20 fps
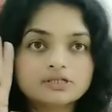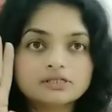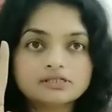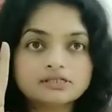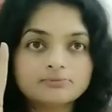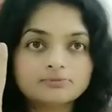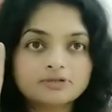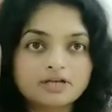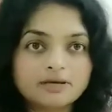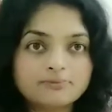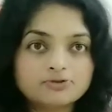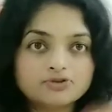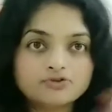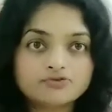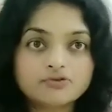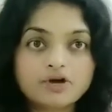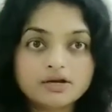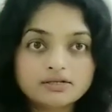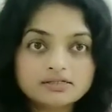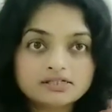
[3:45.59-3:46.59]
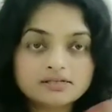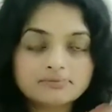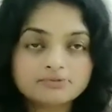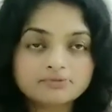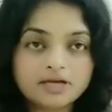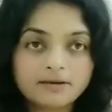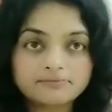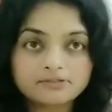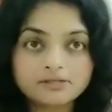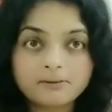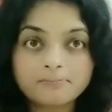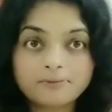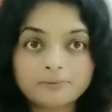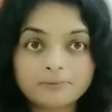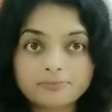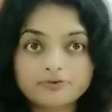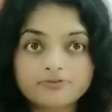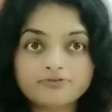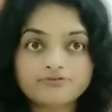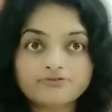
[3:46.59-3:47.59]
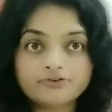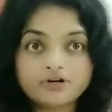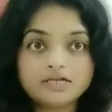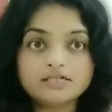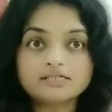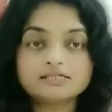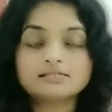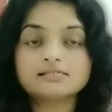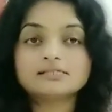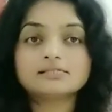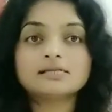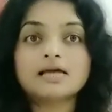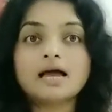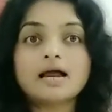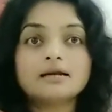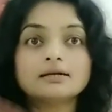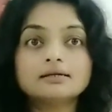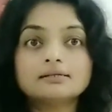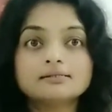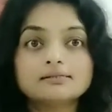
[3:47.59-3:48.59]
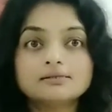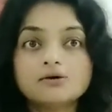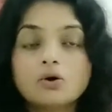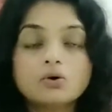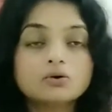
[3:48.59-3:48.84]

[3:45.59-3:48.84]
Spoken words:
and sometimes you run, sometimes some people freeze and stand,